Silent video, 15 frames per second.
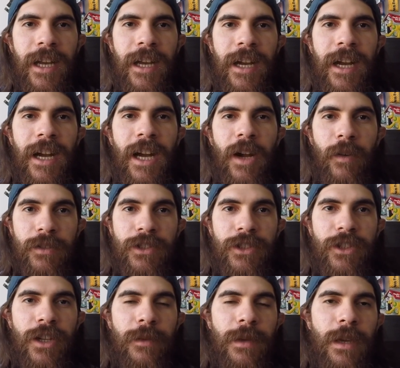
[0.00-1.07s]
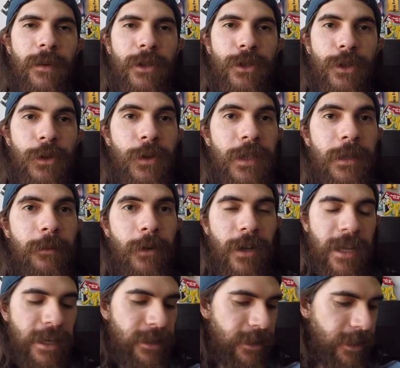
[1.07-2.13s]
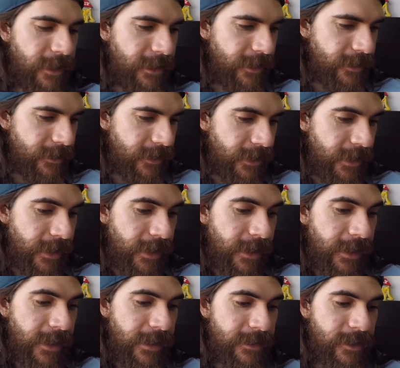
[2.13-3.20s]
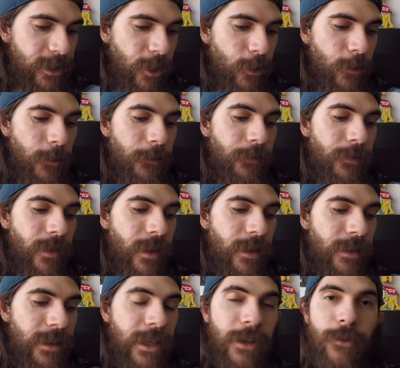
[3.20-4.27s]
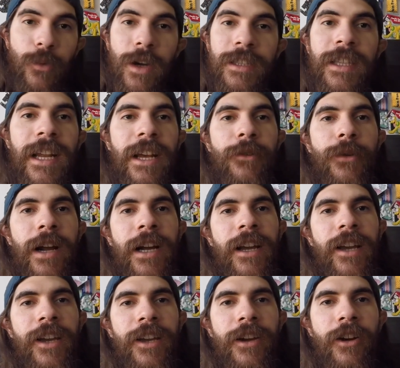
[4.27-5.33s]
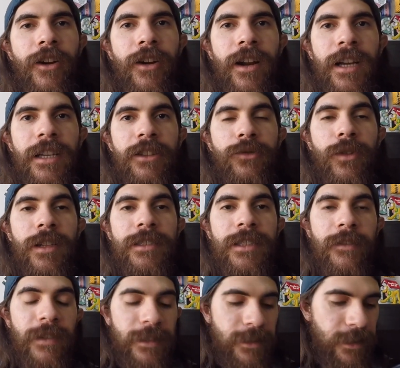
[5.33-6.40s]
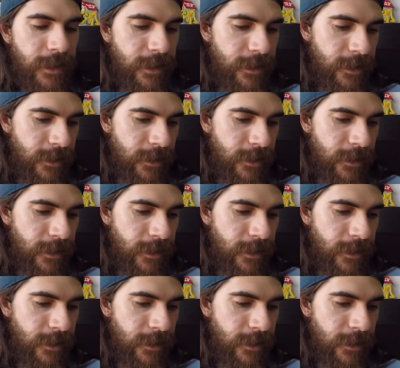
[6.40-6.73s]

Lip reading: I was not gonna be able to do it, but I did it. And so the one that I ran here in 2017,